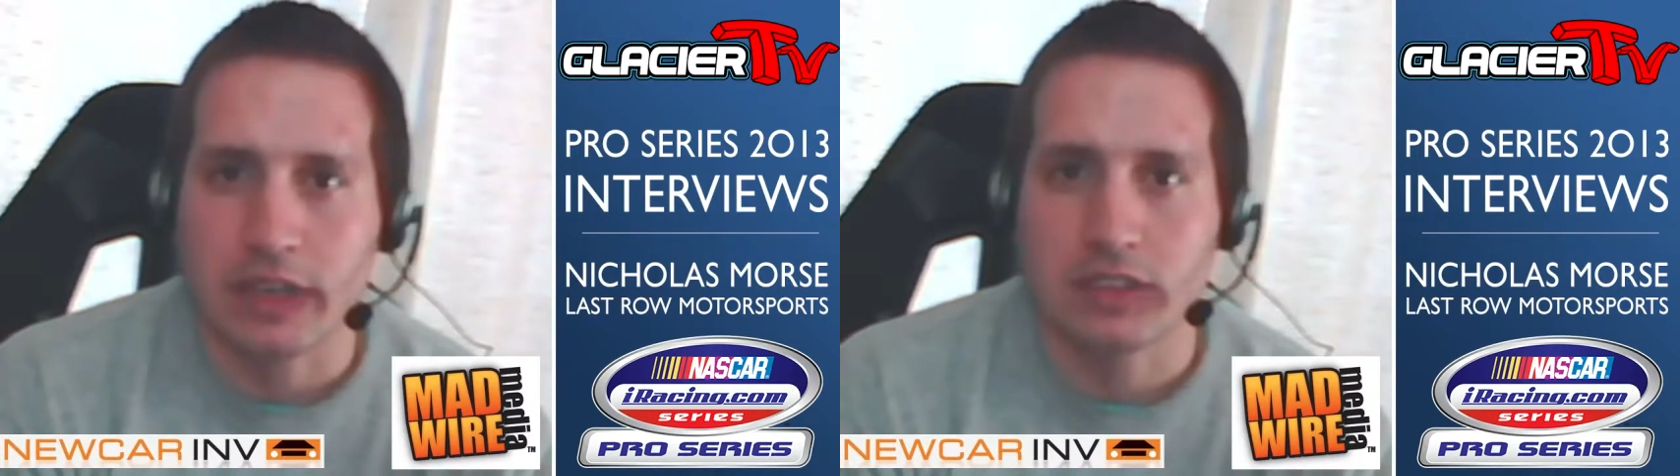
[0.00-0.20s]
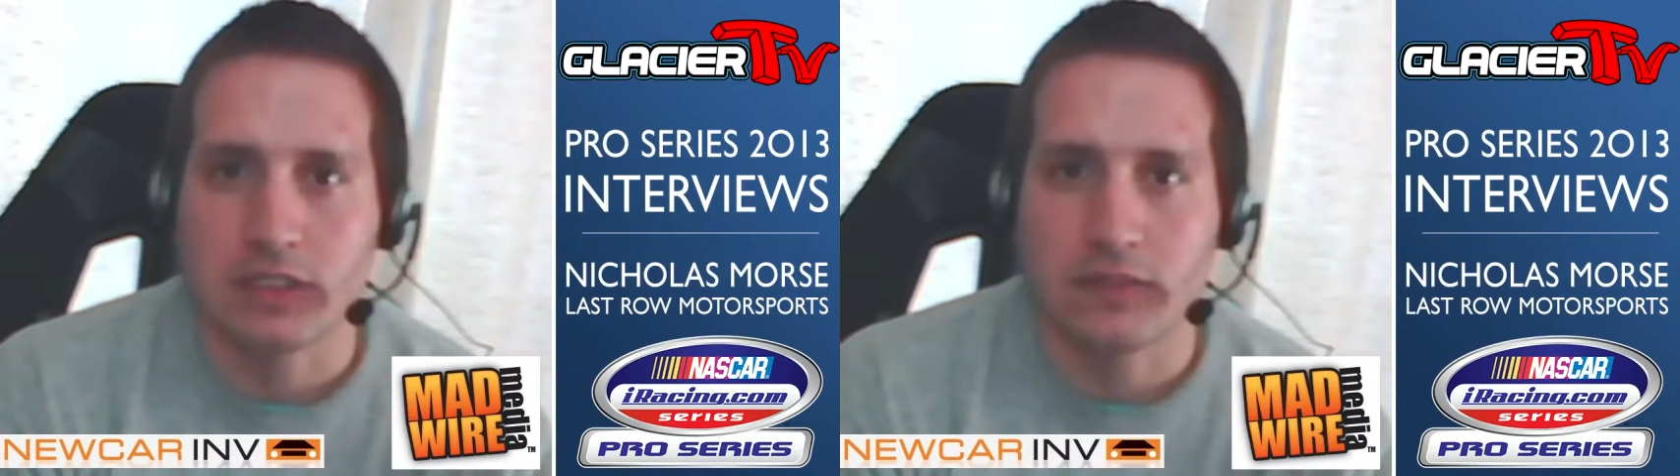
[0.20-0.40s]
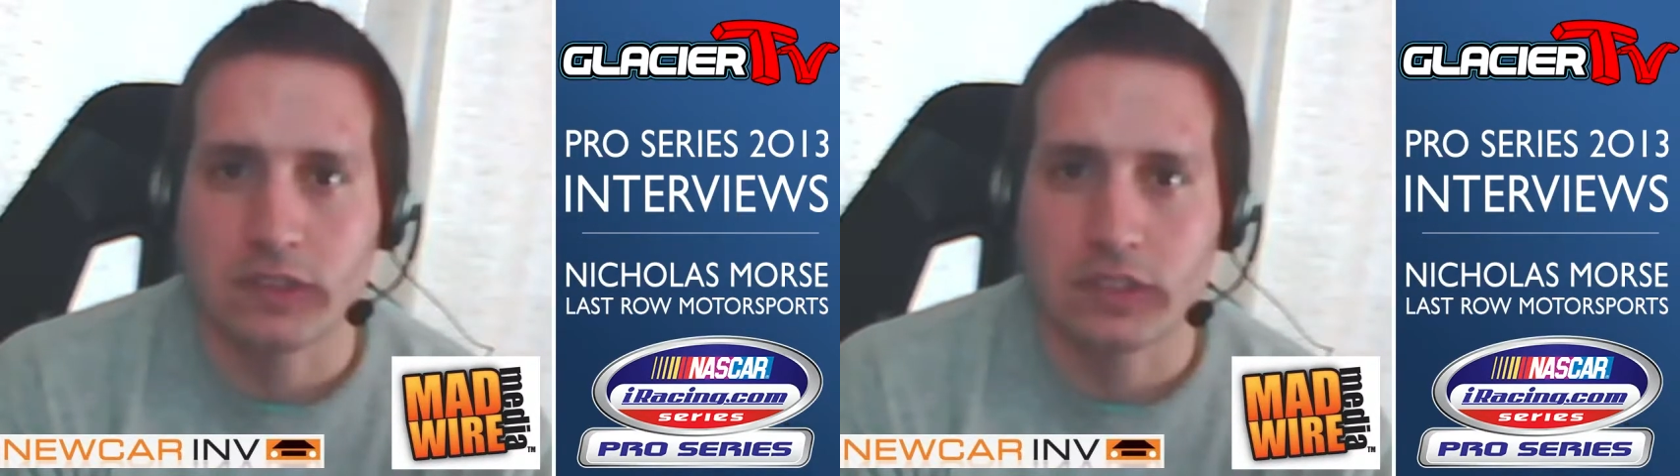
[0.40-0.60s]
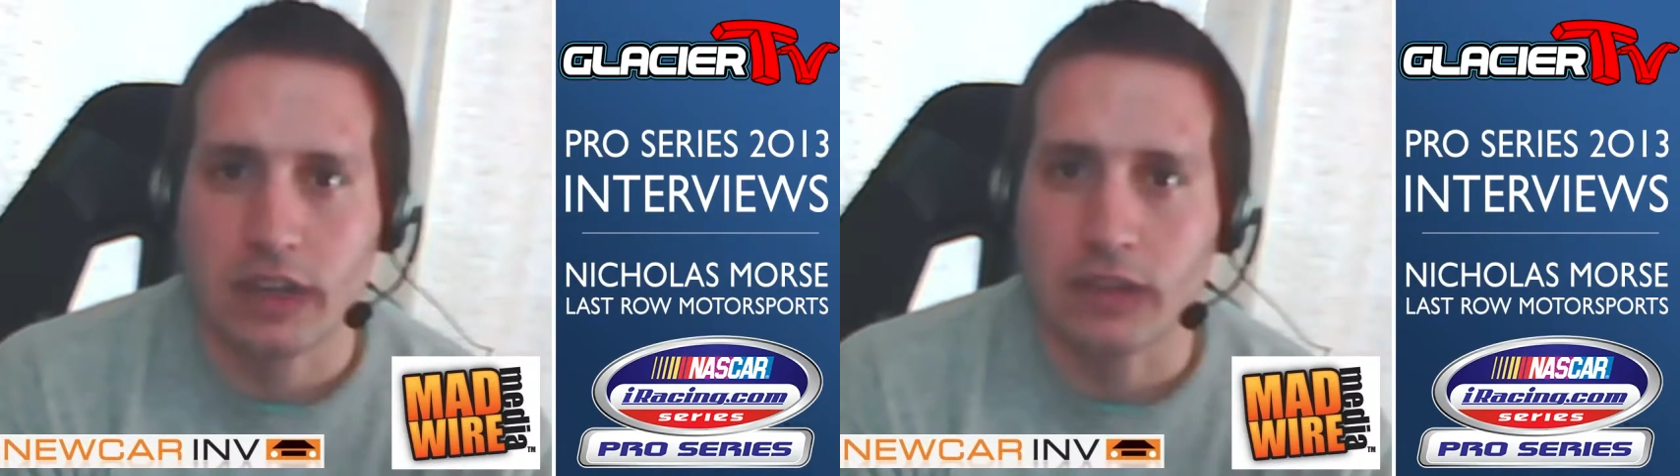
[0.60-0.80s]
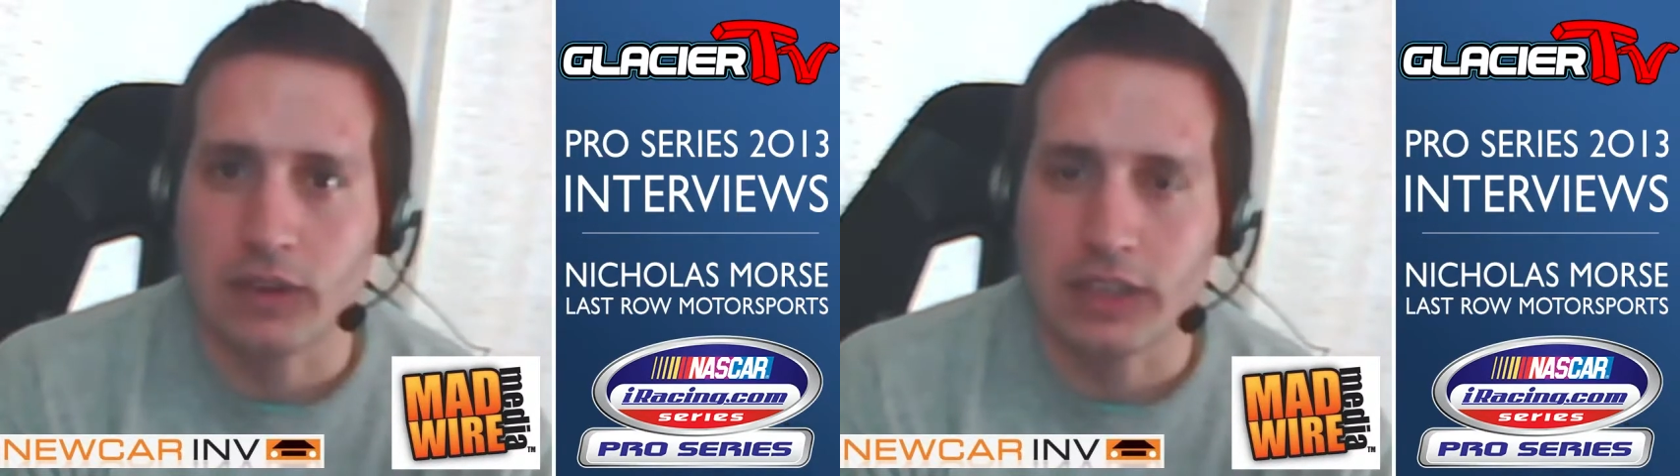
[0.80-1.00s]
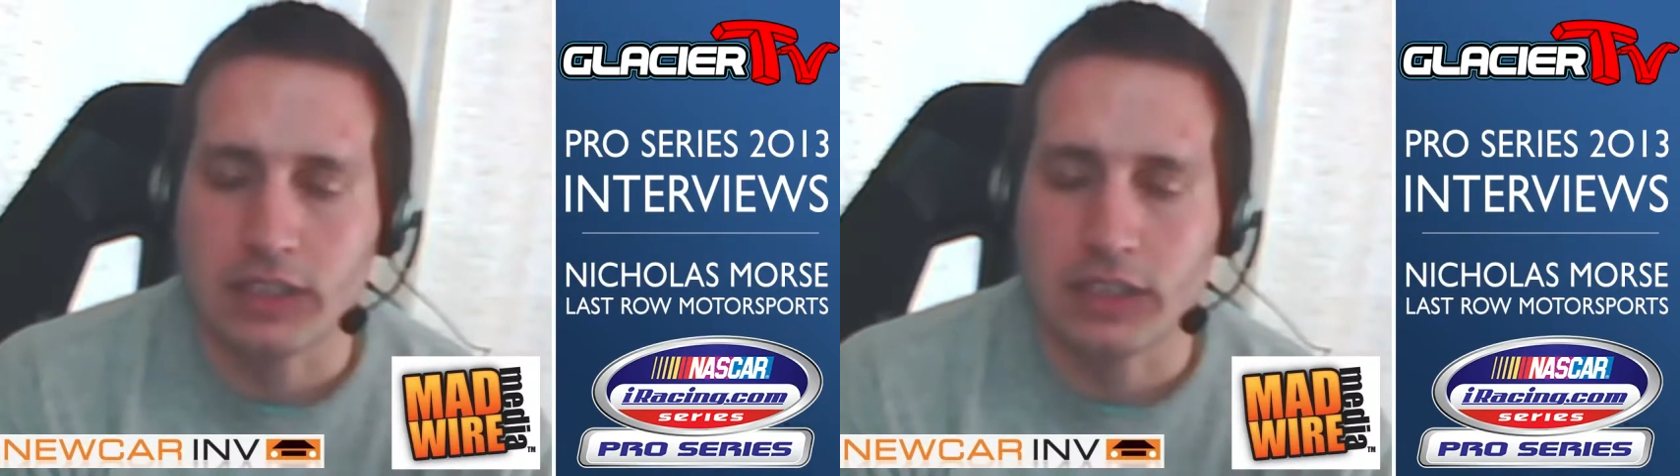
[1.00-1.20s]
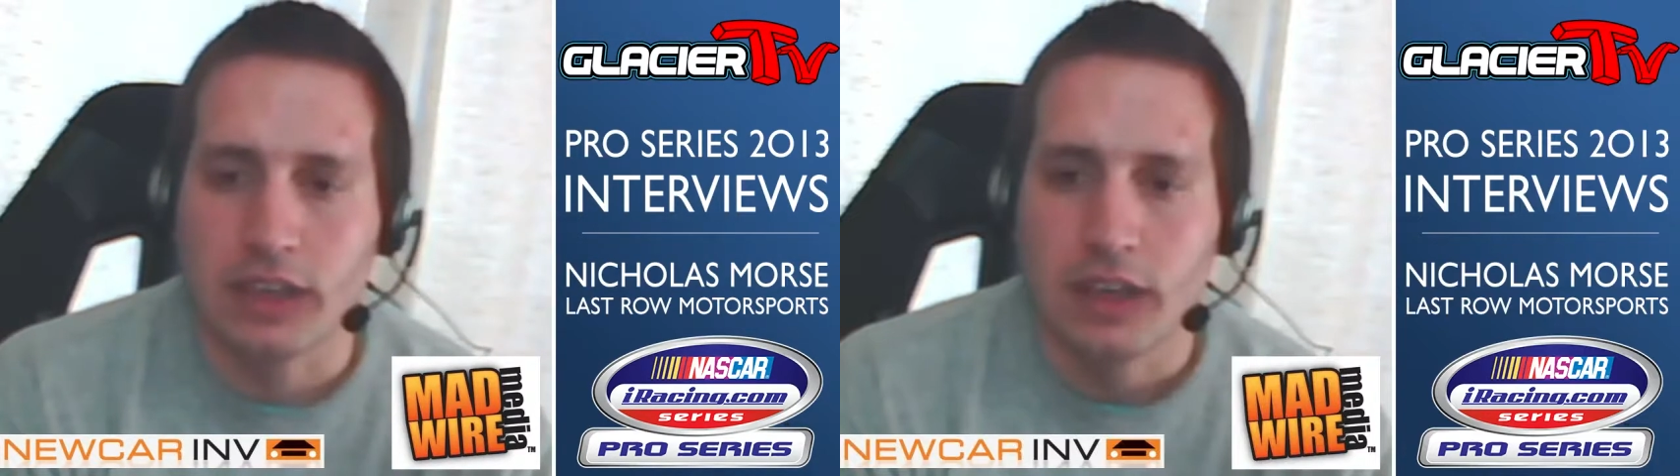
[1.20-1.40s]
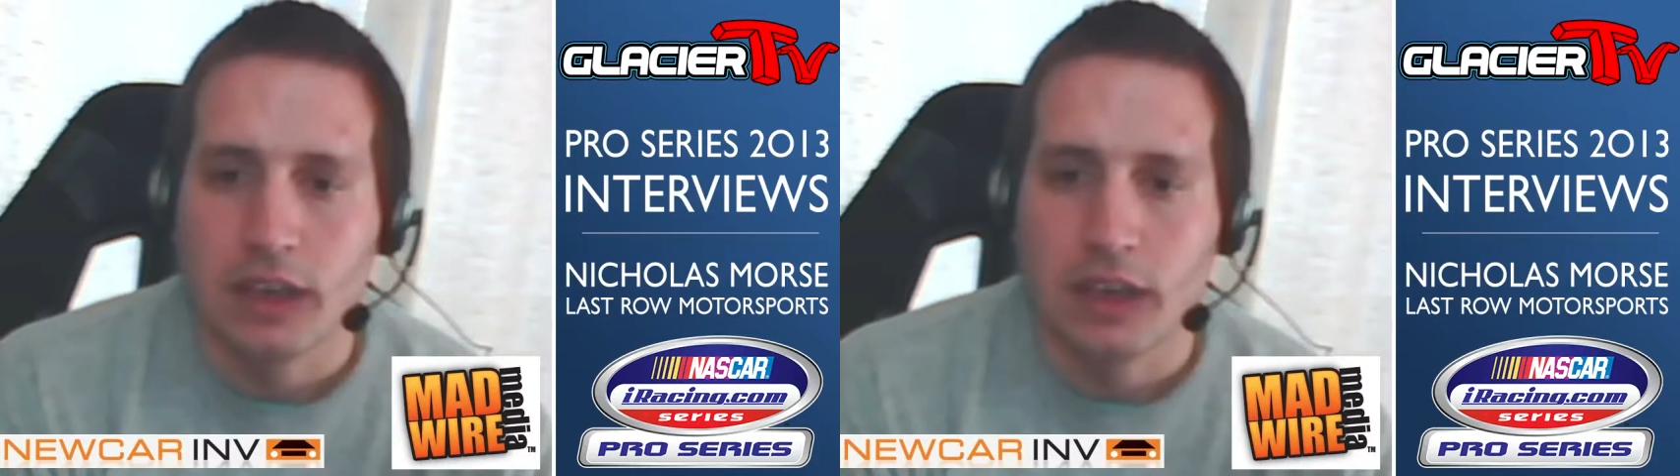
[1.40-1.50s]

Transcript: It's a different style of racing.